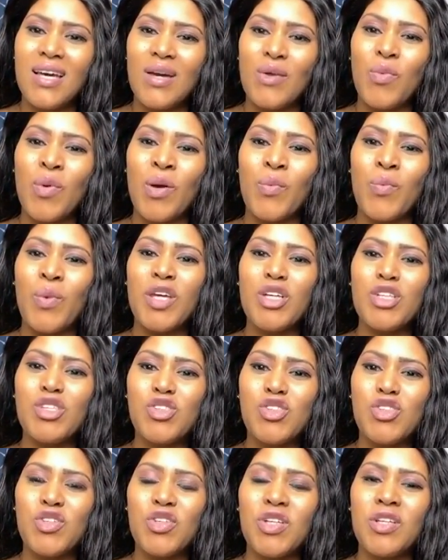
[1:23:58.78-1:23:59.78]
when we
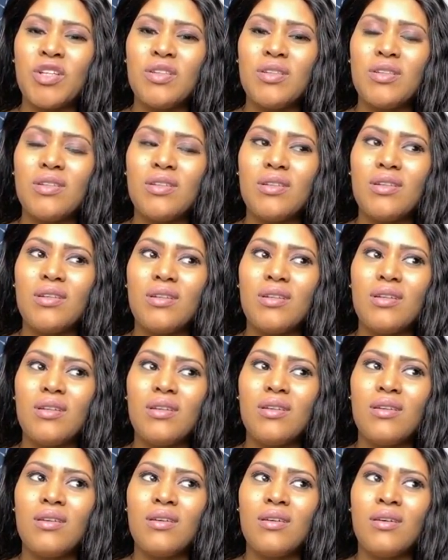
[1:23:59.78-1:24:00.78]
should
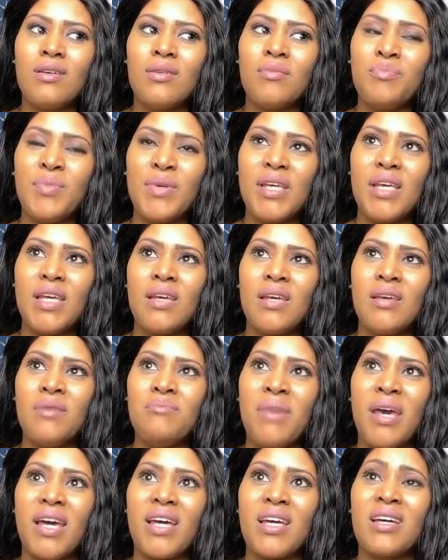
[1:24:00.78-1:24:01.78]
be
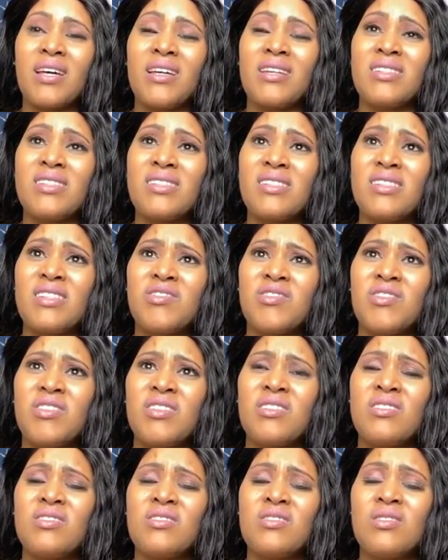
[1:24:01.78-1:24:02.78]
making a
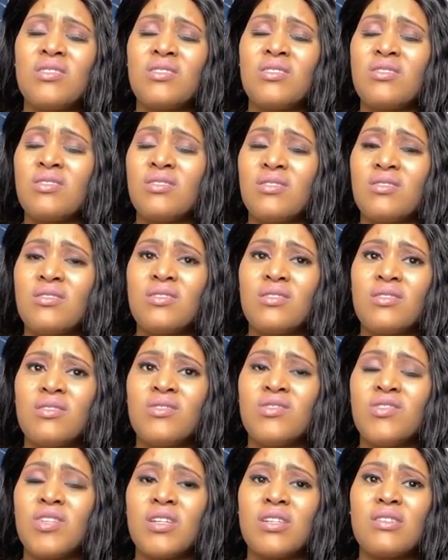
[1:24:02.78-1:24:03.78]
decision to
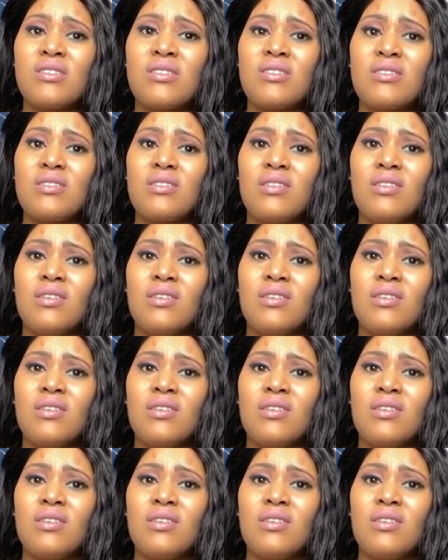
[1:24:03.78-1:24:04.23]
just